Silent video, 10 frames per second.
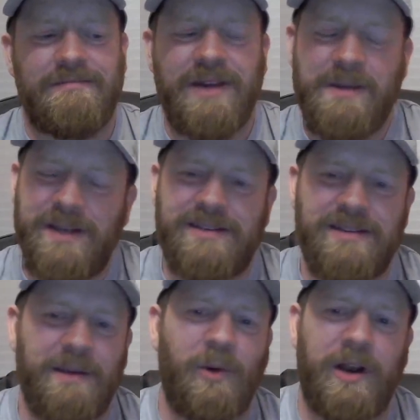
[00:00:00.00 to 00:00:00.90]
Maybe
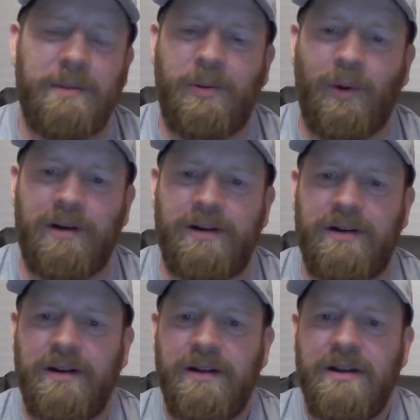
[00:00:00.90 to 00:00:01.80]
somewhat
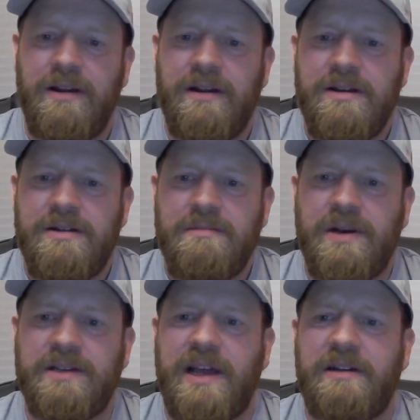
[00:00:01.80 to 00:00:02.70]
important
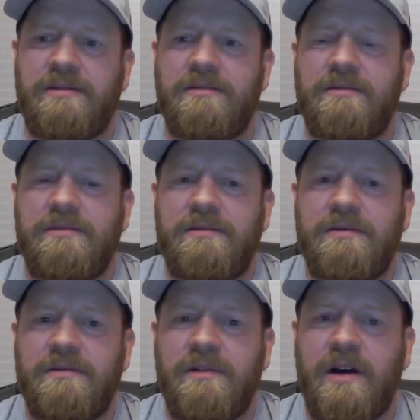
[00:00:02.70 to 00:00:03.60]
because a
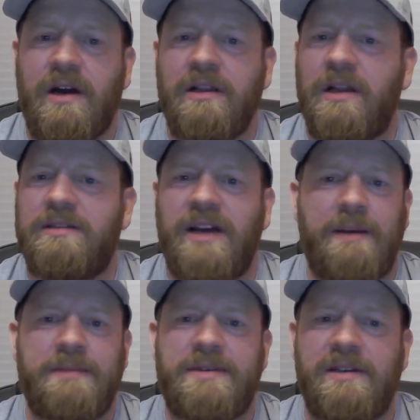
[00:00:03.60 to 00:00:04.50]
lot of
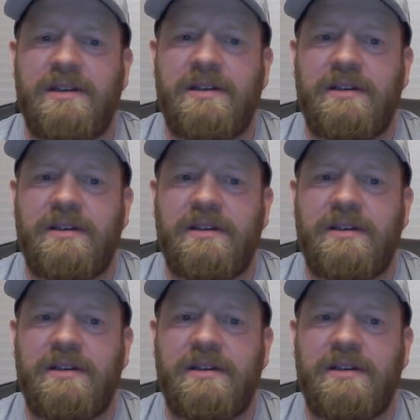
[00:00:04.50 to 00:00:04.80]
times